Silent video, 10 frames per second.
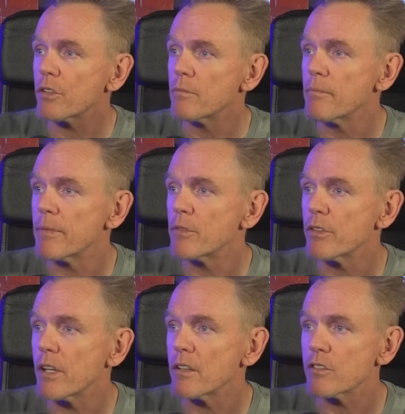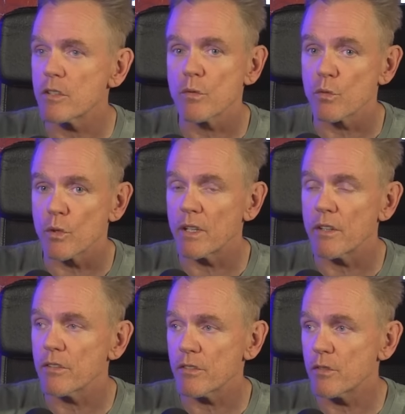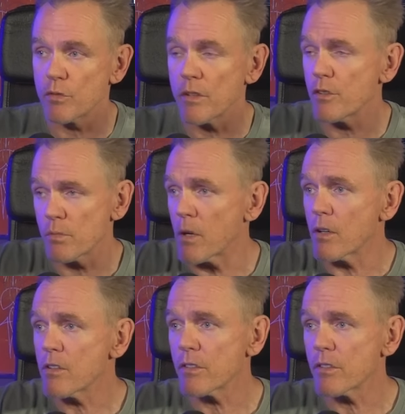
and she was really, she's very smart.